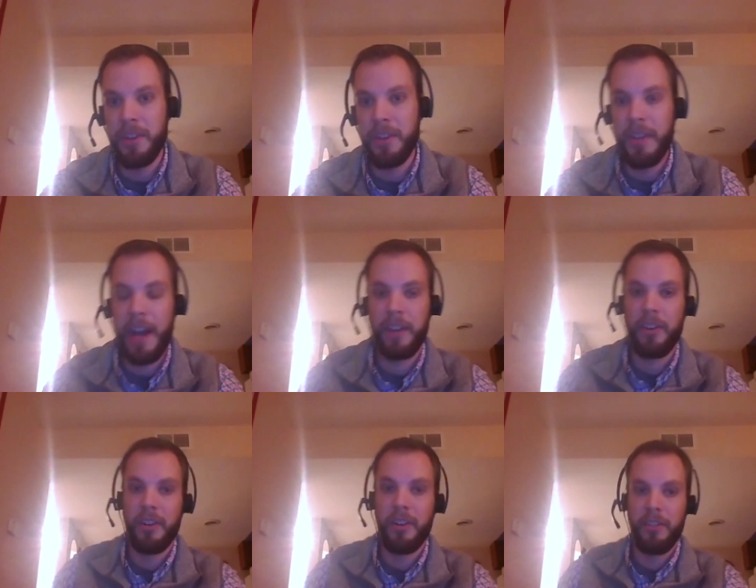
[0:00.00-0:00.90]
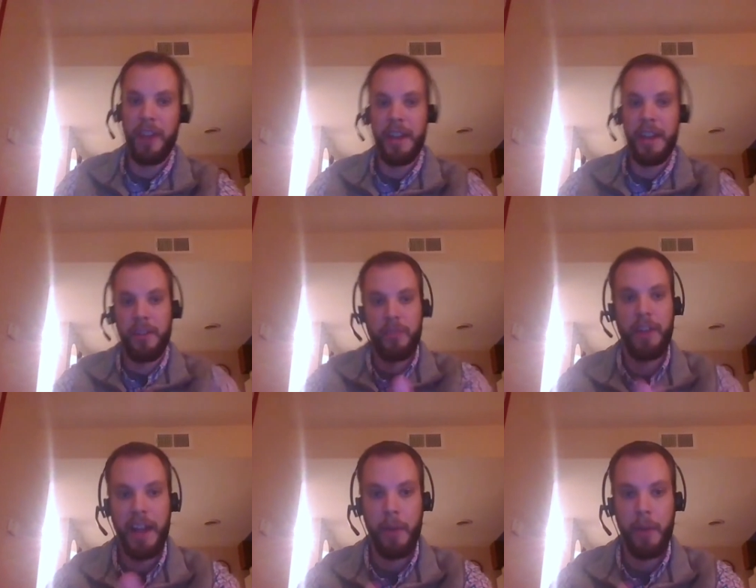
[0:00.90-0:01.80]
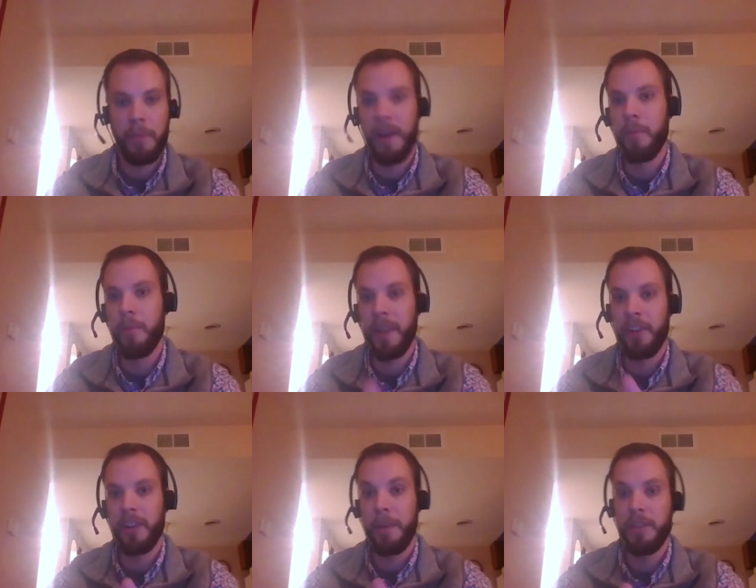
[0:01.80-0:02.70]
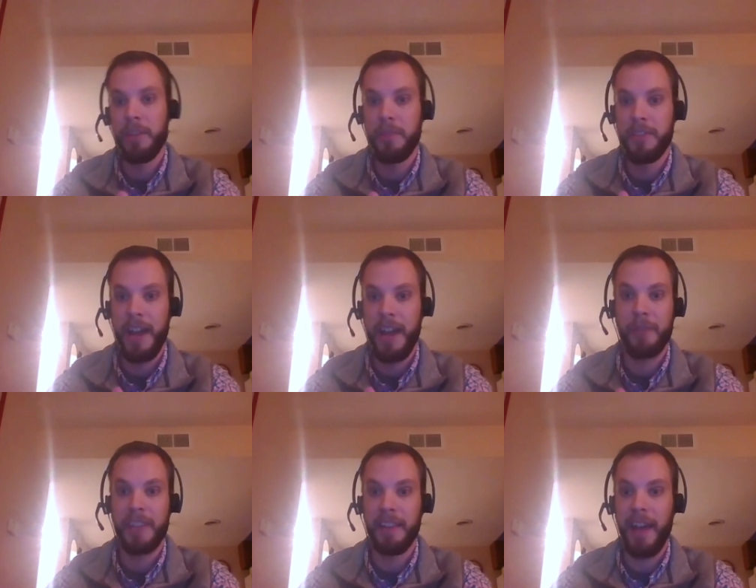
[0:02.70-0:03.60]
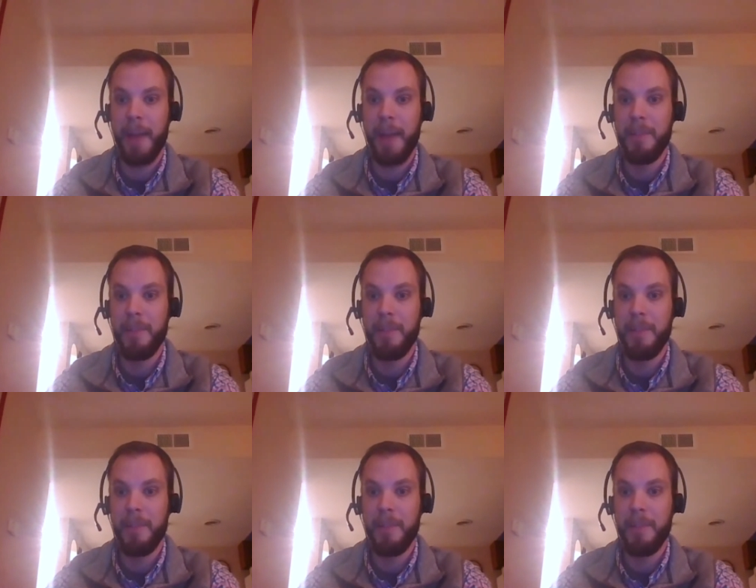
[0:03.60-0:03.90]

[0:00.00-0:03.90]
Yeah, current, right right now with my with my current companies, we use an outside lab